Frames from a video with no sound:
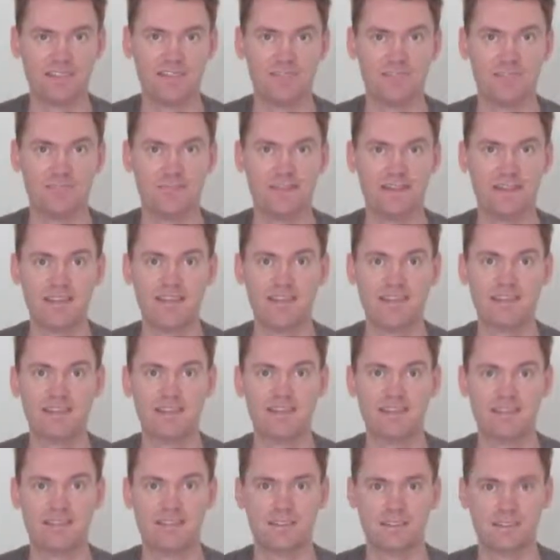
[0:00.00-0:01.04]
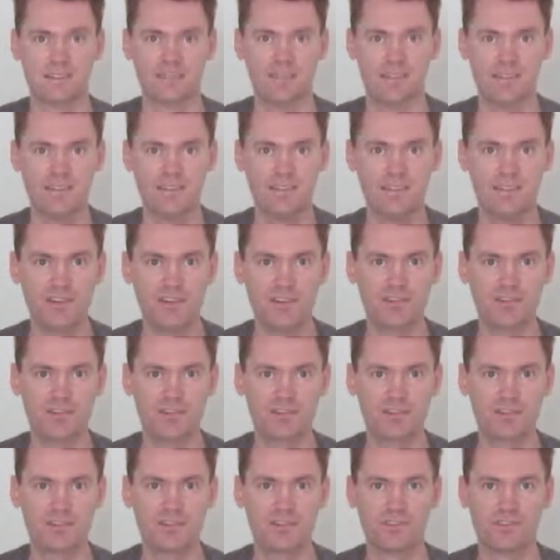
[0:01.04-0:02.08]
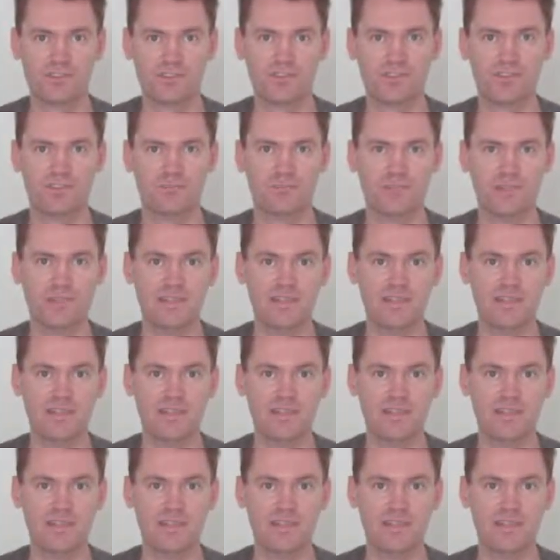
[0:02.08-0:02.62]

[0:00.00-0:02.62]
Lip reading: to make reviews or